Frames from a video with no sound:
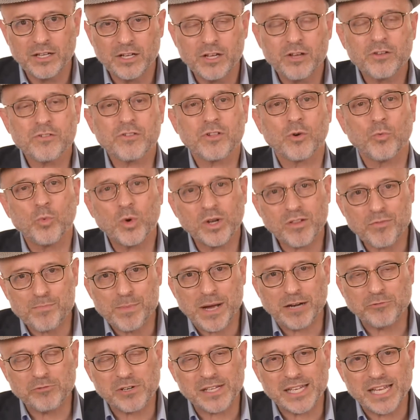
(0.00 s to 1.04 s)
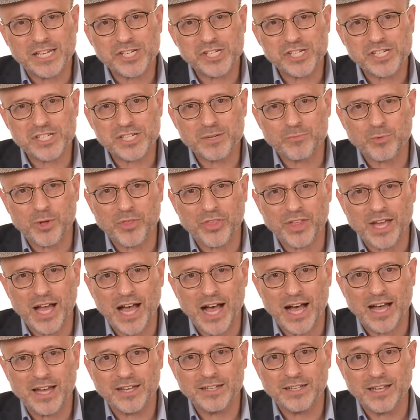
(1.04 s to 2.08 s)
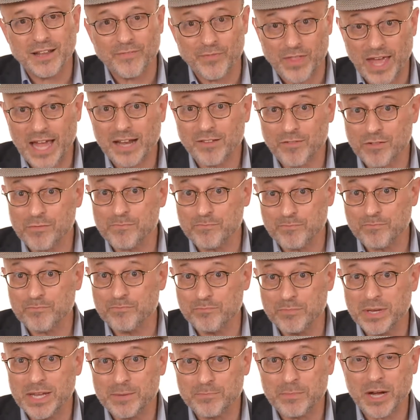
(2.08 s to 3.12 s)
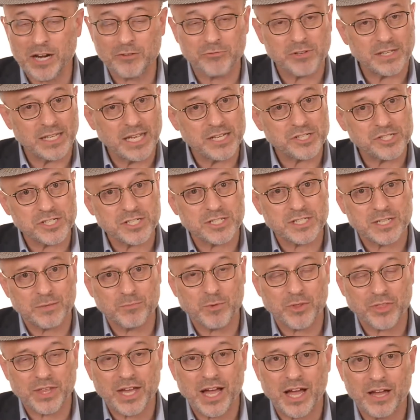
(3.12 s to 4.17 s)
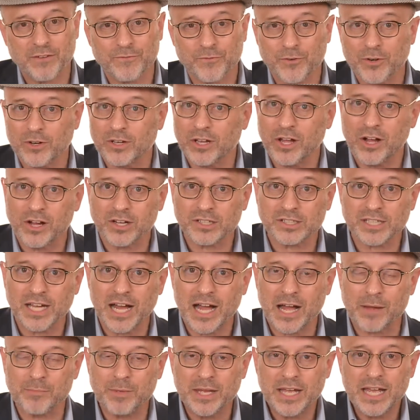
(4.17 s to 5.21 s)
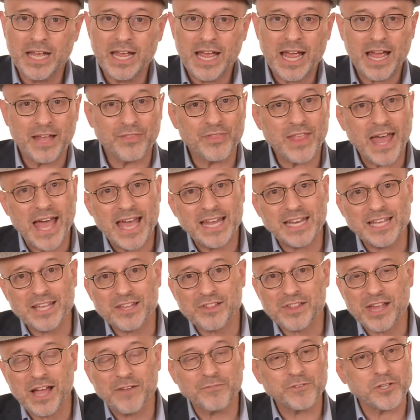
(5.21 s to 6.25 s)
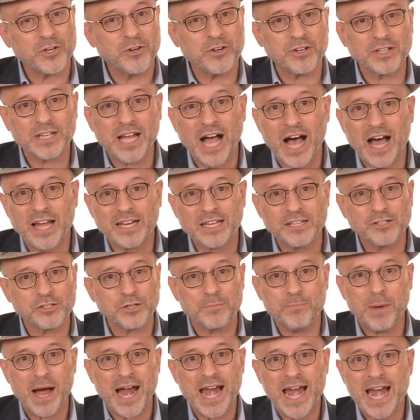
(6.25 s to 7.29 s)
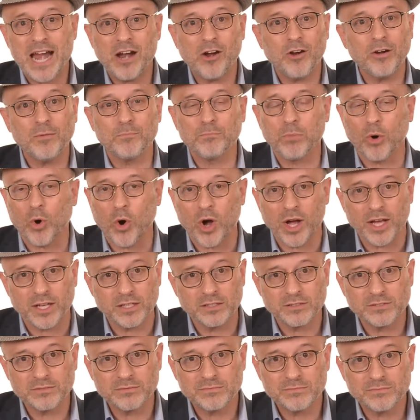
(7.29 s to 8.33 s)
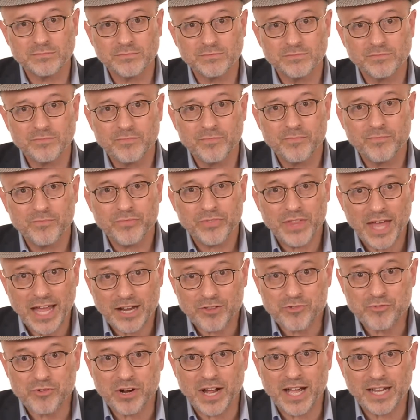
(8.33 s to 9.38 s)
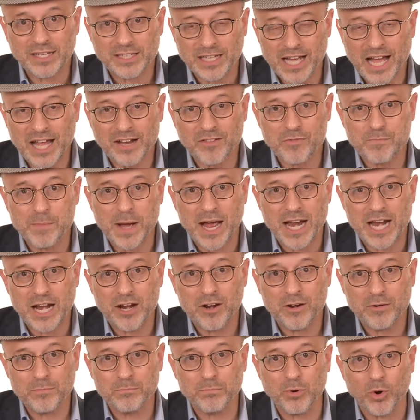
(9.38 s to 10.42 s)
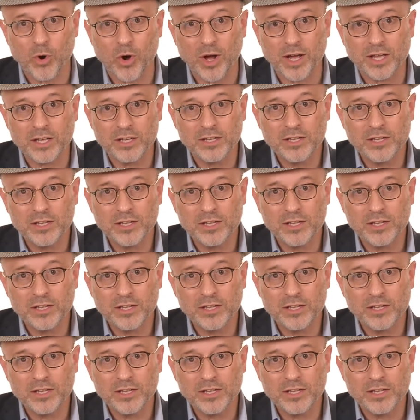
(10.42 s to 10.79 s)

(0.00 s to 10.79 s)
So what's my relationship with God? And that's been my relationship with God for a long time. And that is, I've turned God into my errand boy. That's right, God's my errand boy.